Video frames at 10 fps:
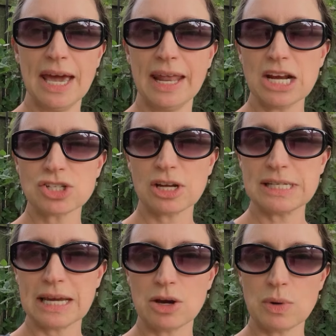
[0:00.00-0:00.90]
And I just thought I'd
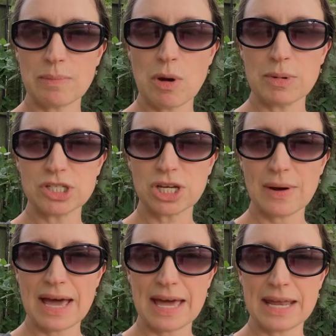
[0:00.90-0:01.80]
take a quick moment to go
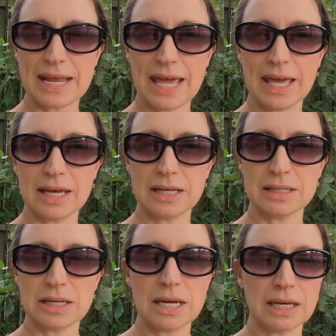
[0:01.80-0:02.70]
ahead and